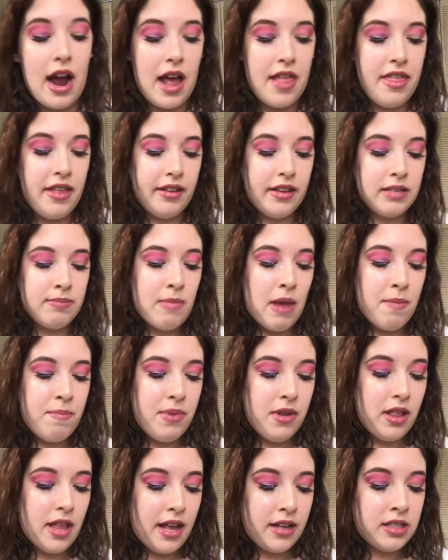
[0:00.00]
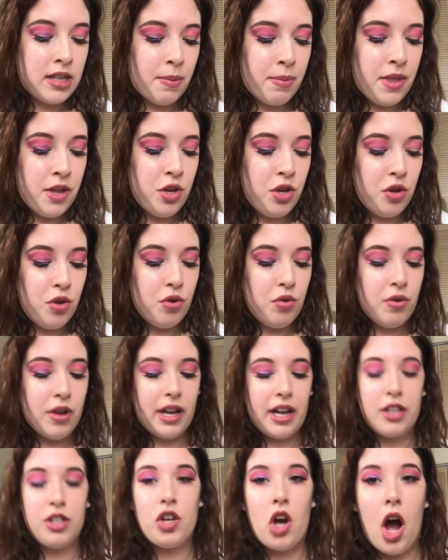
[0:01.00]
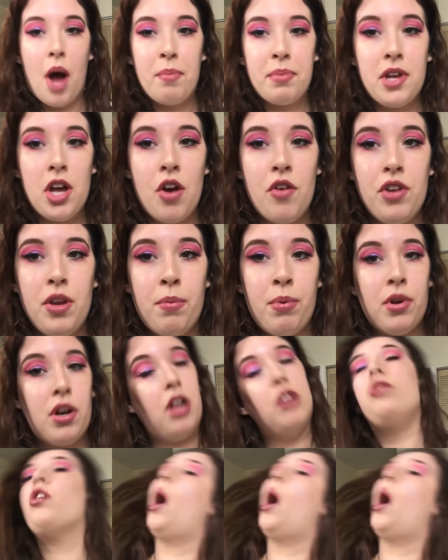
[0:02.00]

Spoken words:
I think this might be like something like a top coat you put on